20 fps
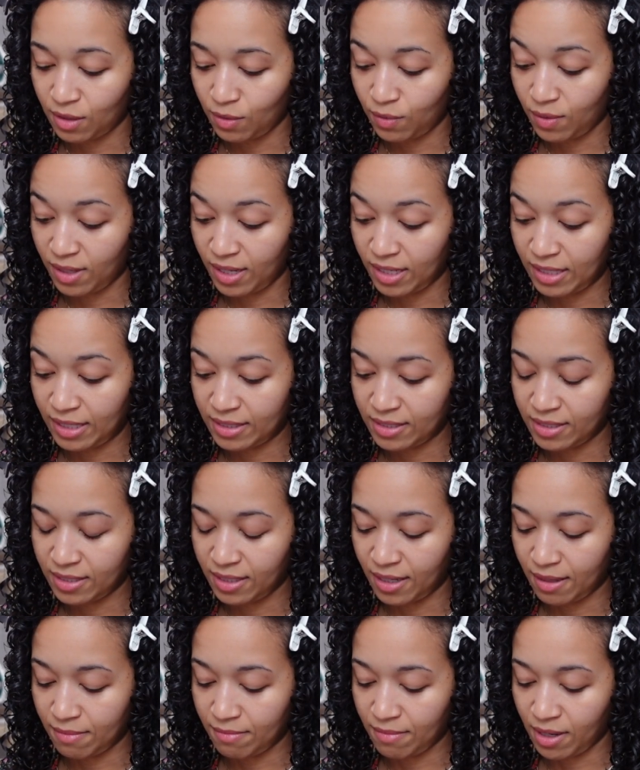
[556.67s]
Oh, I need to
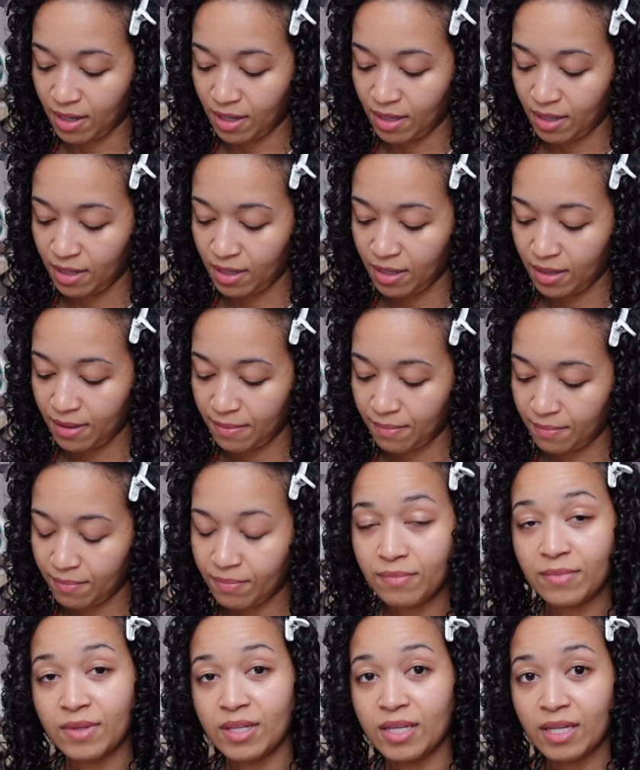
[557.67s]
get my
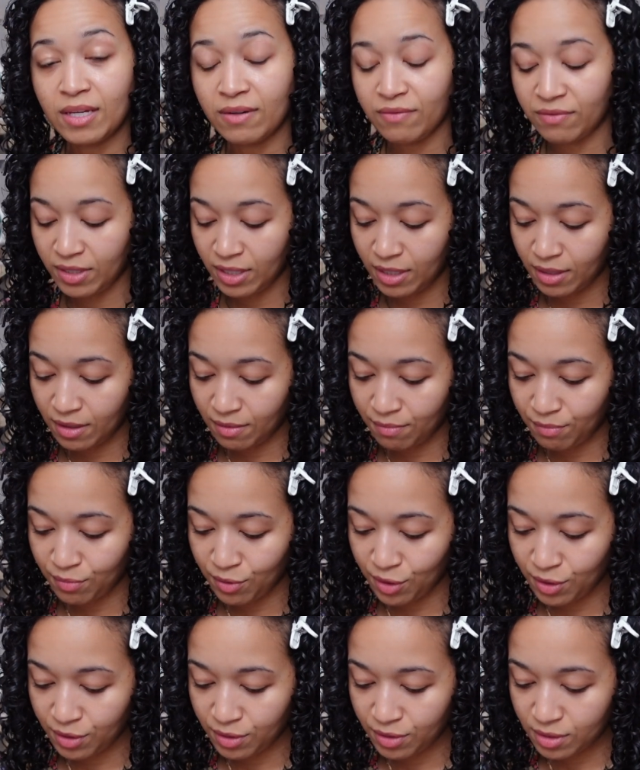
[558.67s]
evening
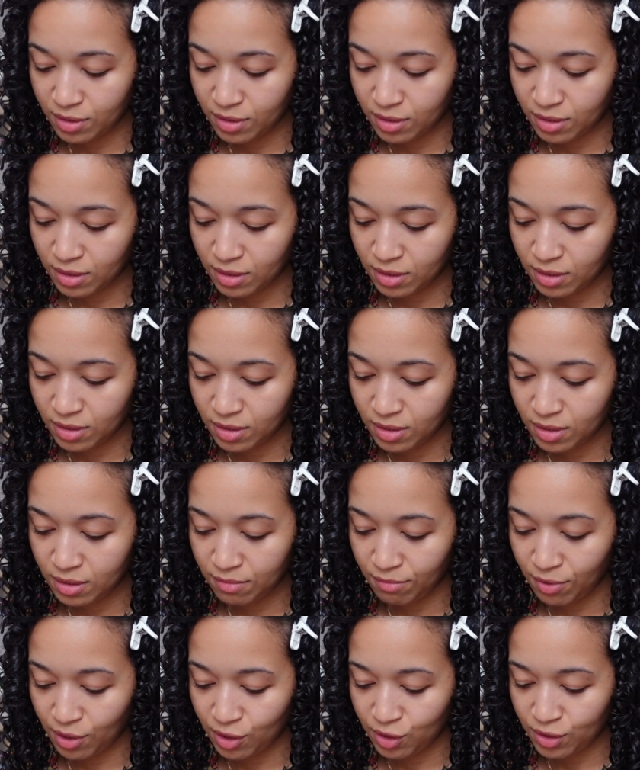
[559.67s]
purse,
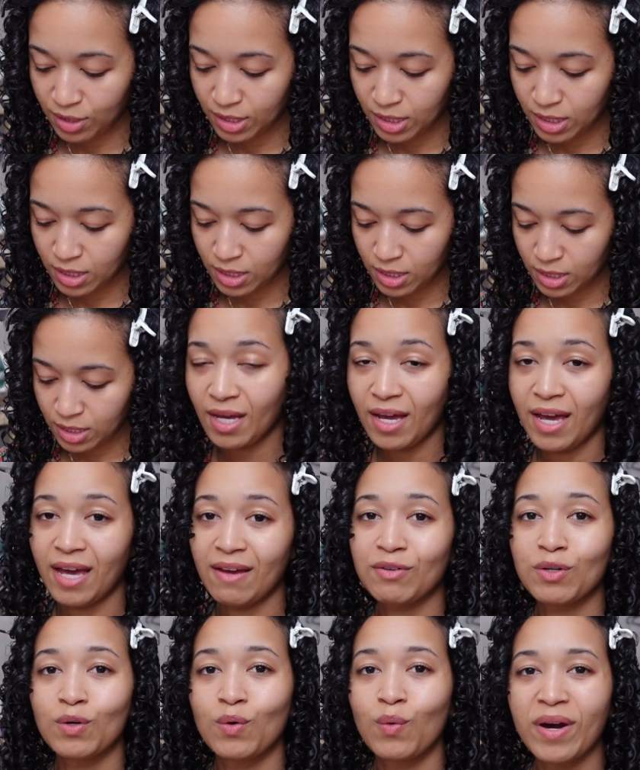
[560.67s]
purses. I
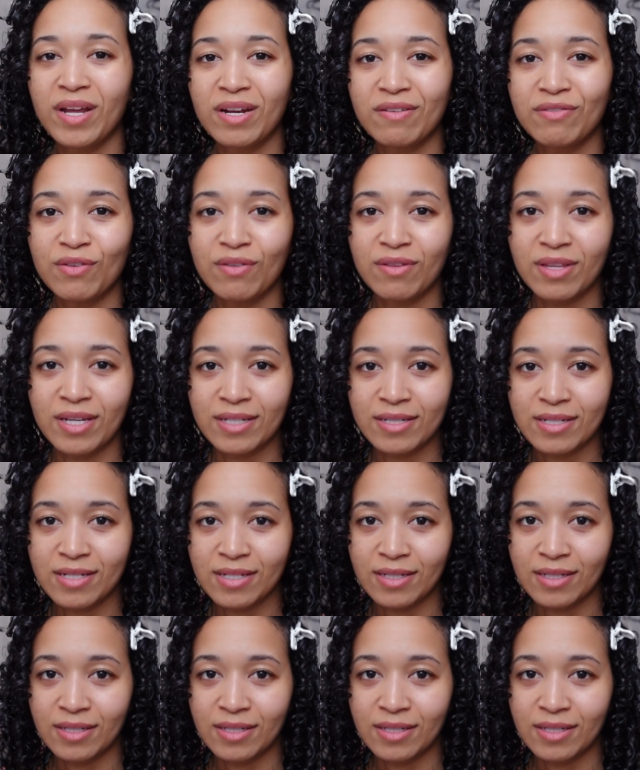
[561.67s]
have quite a few things to